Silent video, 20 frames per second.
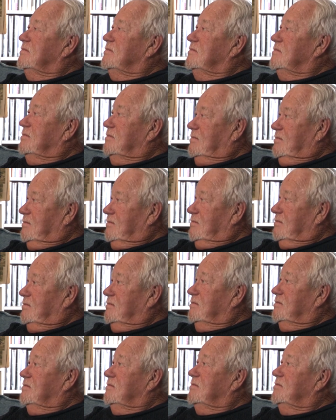
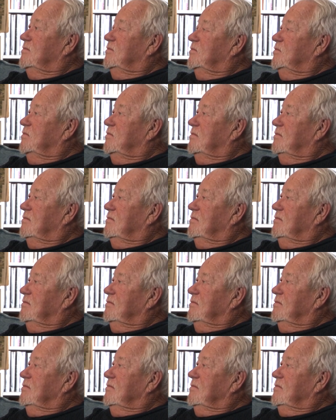
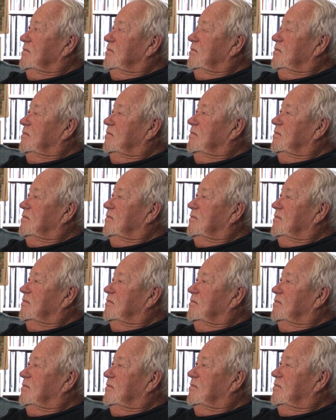
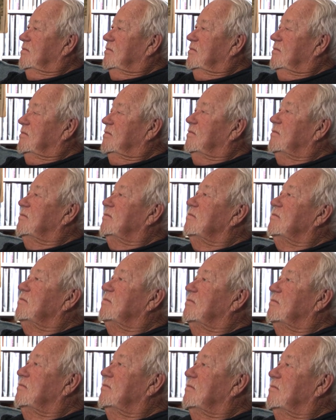
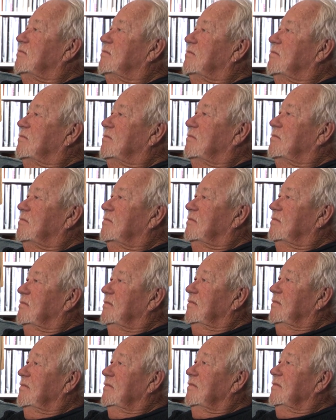
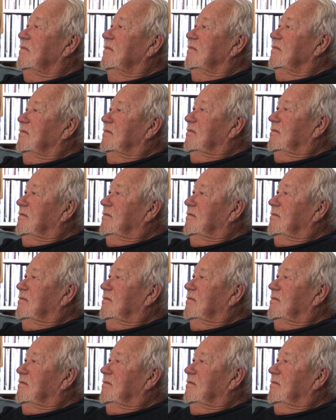(not speaking)